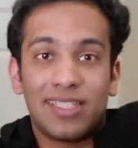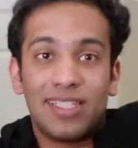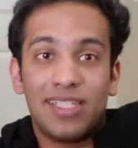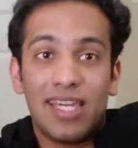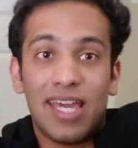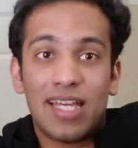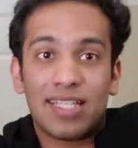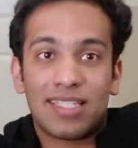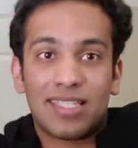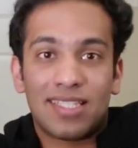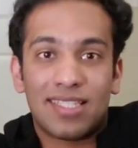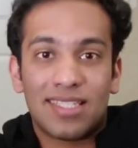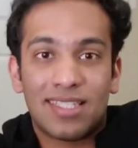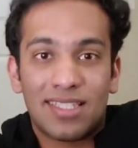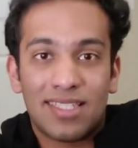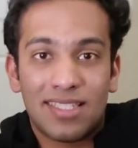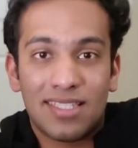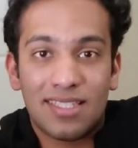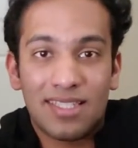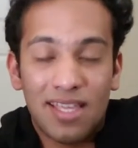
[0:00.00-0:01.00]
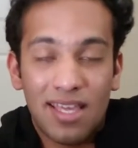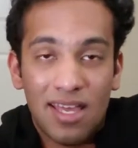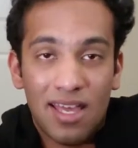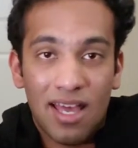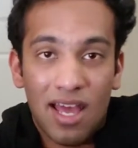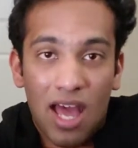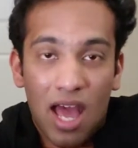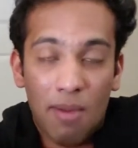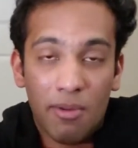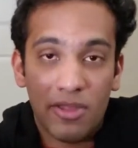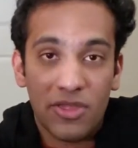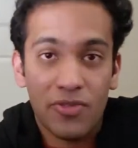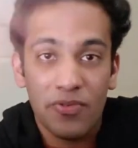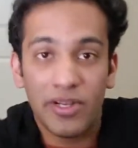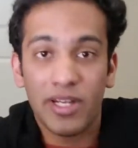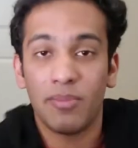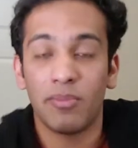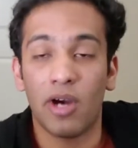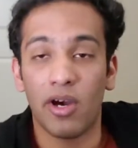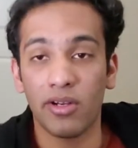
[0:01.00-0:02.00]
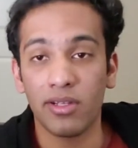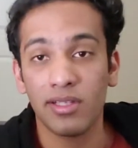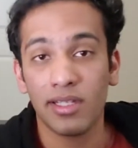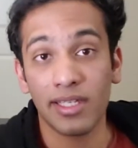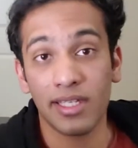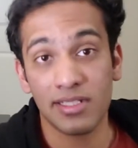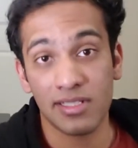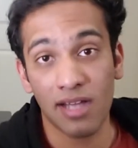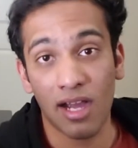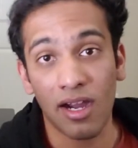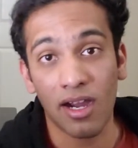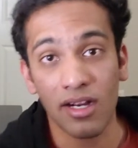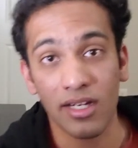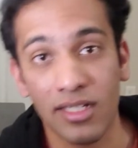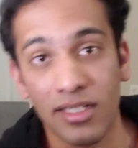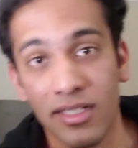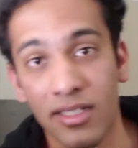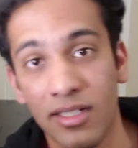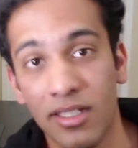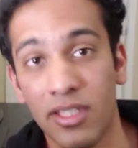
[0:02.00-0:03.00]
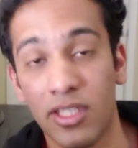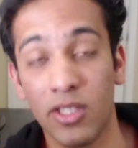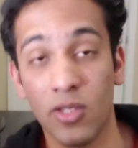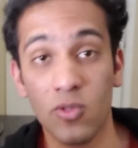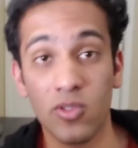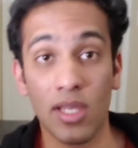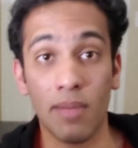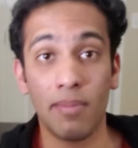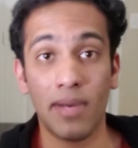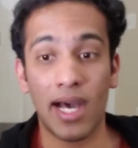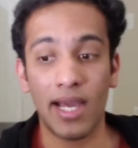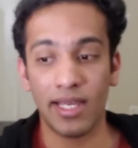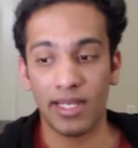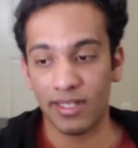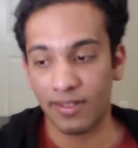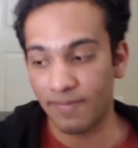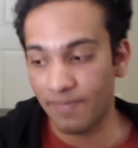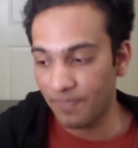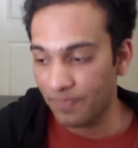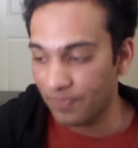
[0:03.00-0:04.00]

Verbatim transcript: Yes, I'm a 3D model a guitar using Maya.